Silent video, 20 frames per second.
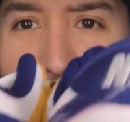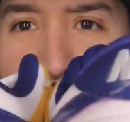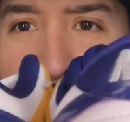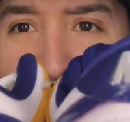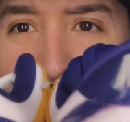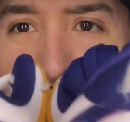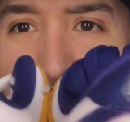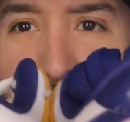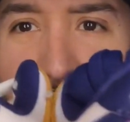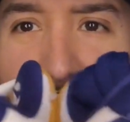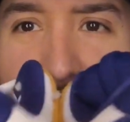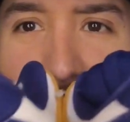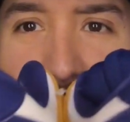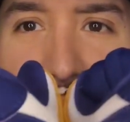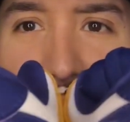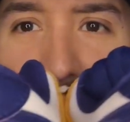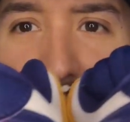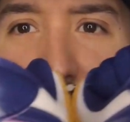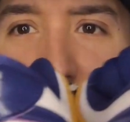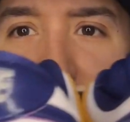they just
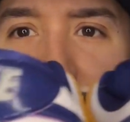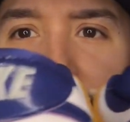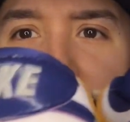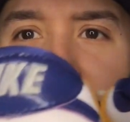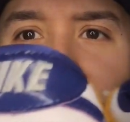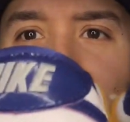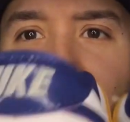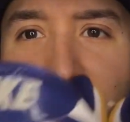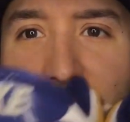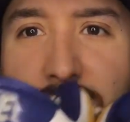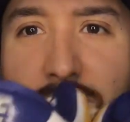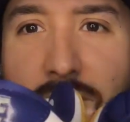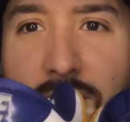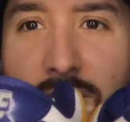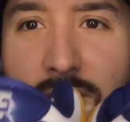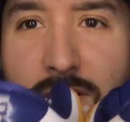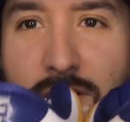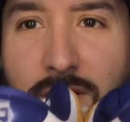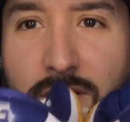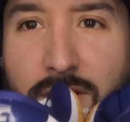look off. Look at this one.
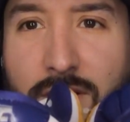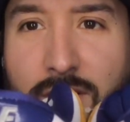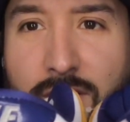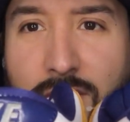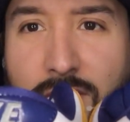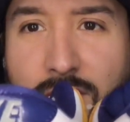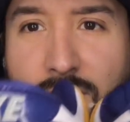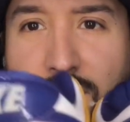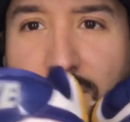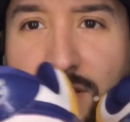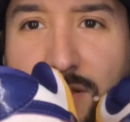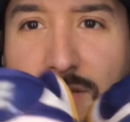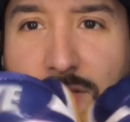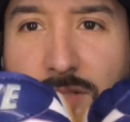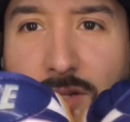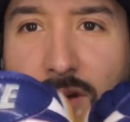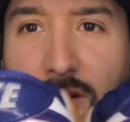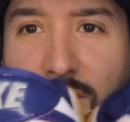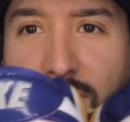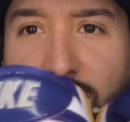Looks
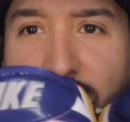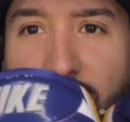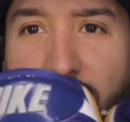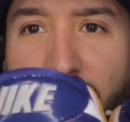off.